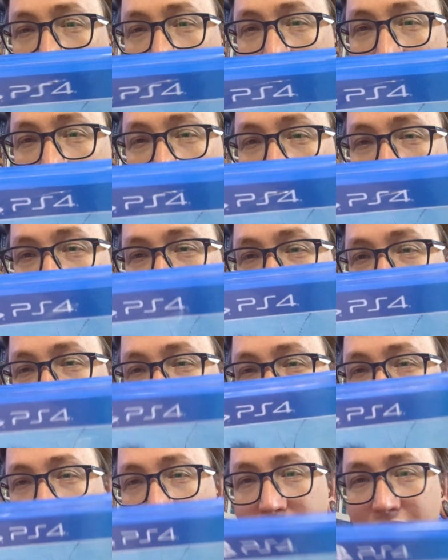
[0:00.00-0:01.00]

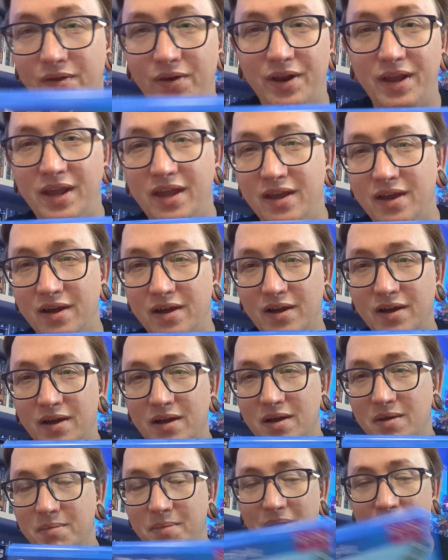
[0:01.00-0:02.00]
£1.99 on here,
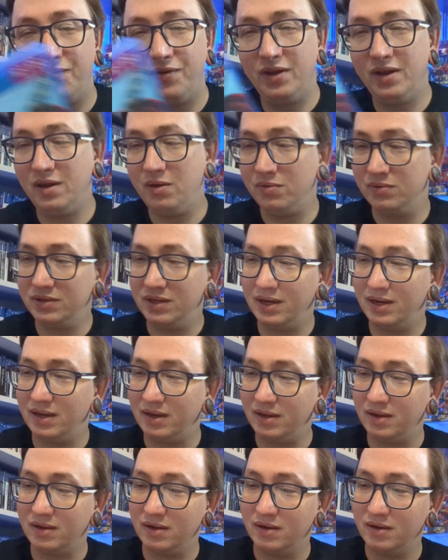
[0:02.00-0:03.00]
but I think it was
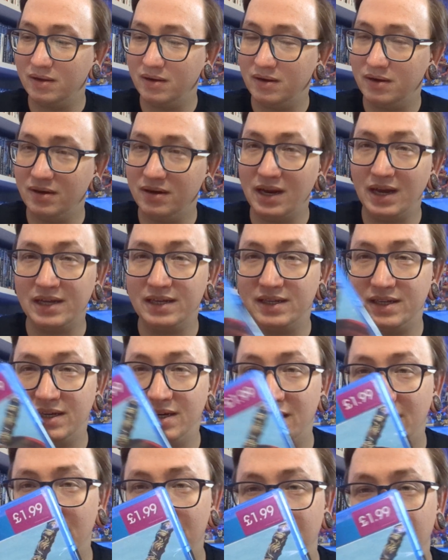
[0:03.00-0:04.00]
like
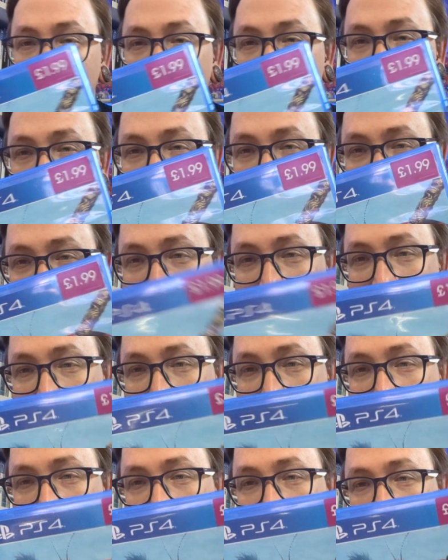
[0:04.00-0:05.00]
99p when I actually
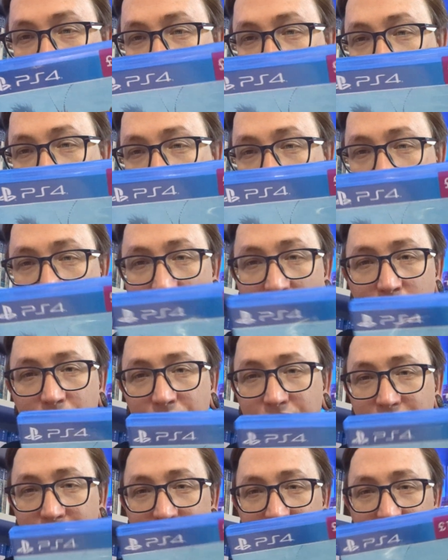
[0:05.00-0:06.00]
took it to the
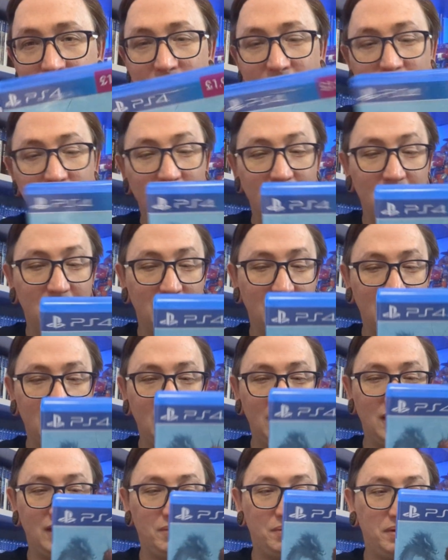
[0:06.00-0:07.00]
counter,
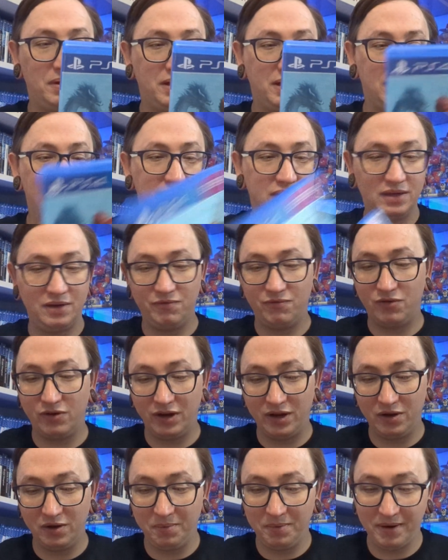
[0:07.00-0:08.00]
when they actually rung
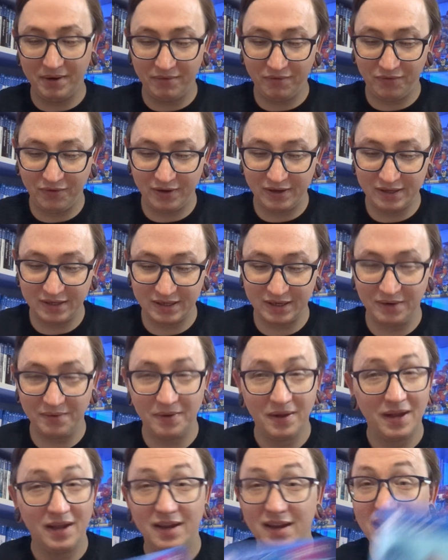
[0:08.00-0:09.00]
it up and everything. So
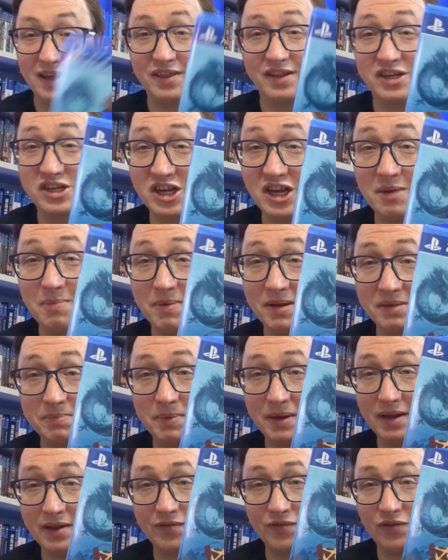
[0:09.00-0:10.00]
yeah, the cheapest
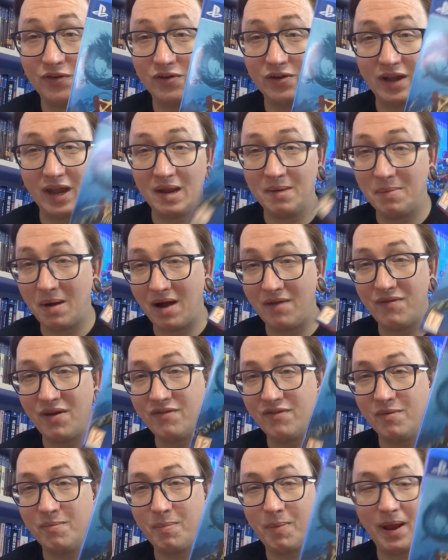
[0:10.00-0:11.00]
PS4 game I've
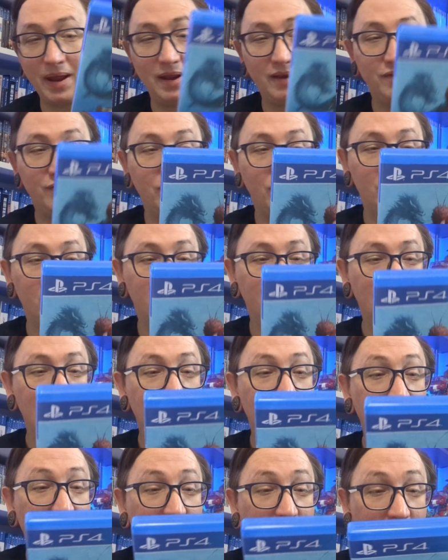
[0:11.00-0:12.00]
ever paid for.
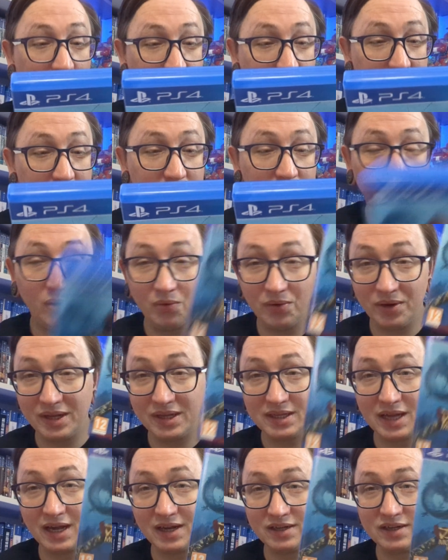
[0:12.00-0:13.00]
And I've been told
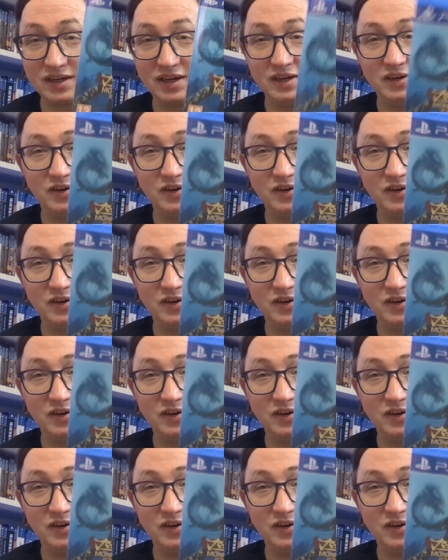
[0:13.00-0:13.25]
it's actually